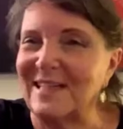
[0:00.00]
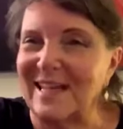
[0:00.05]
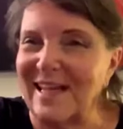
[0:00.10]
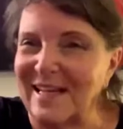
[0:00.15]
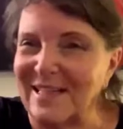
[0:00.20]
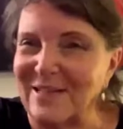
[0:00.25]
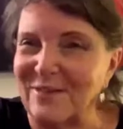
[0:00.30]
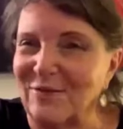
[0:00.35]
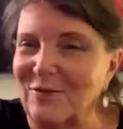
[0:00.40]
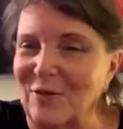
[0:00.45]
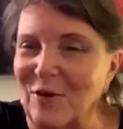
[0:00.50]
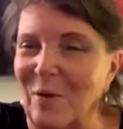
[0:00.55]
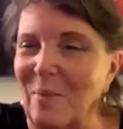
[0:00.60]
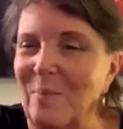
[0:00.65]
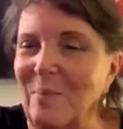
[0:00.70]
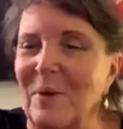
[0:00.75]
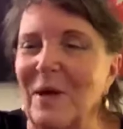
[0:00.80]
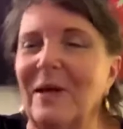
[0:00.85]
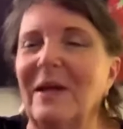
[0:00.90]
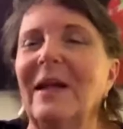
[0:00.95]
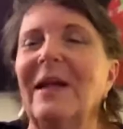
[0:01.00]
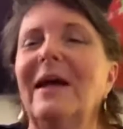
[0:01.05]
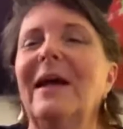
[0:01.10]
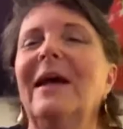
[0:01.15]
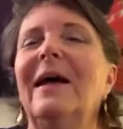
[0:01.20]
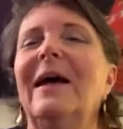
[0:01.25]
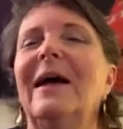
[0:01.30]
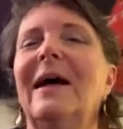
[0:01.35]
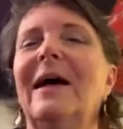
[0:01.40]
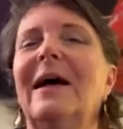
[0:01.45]
to get it from, but
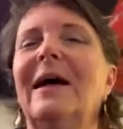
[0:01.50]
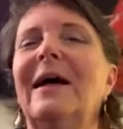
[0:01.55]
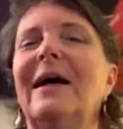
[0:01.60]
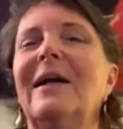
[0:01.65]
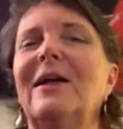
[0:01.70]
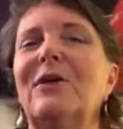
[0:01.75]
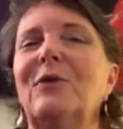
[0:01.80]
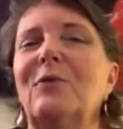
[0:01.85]
uh,